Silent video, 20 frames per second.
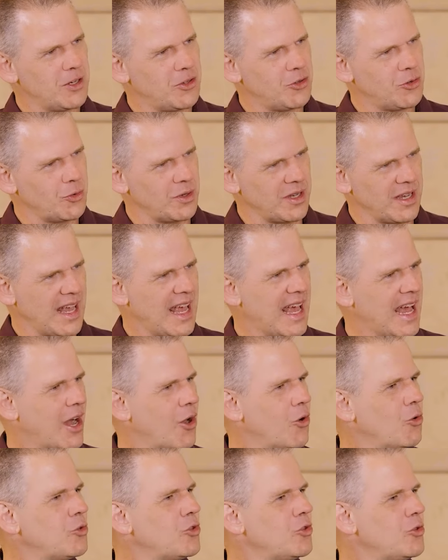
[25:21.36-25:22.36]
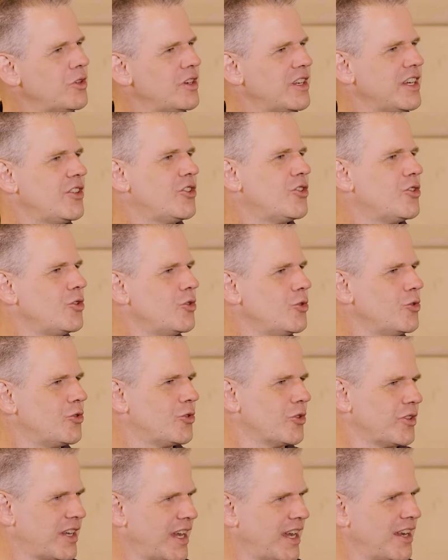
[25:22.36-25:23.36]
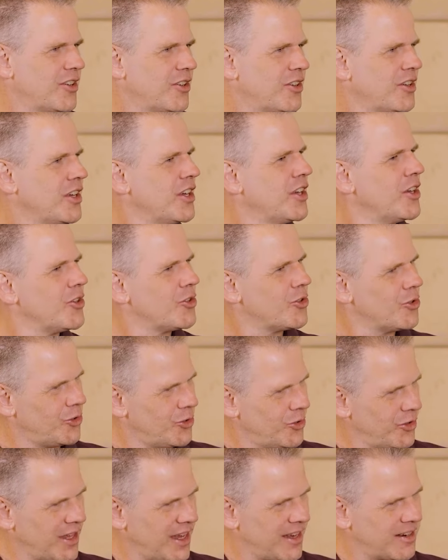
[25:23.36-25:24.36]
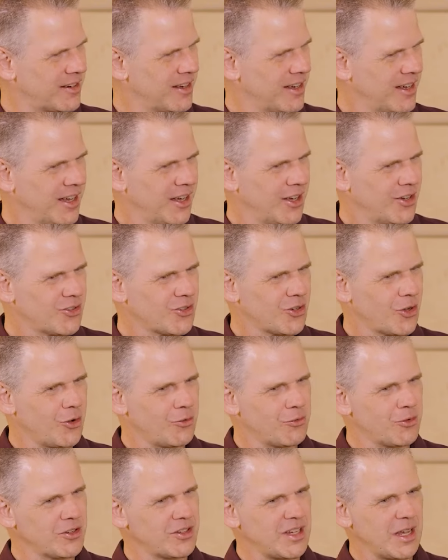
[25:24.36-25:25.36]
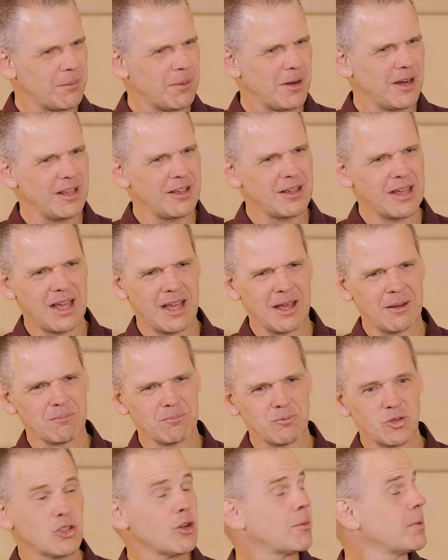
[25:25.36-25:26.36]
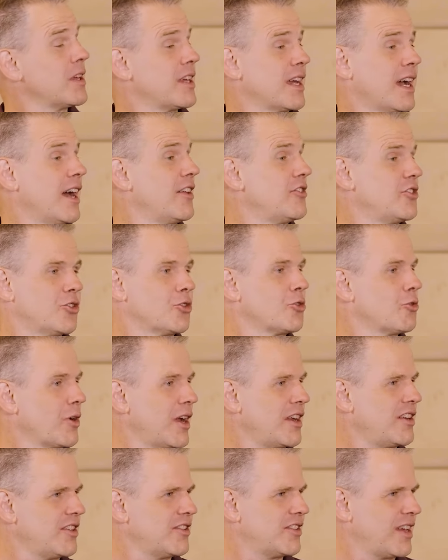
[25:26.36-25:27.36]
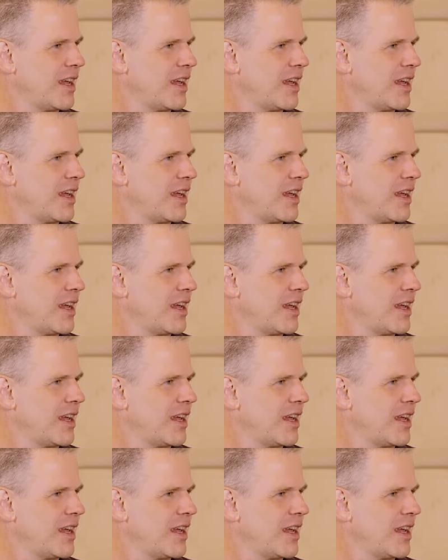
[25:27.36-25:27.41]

to be doing? How do you need to use your data to do that? So, for example, shopping carts is a great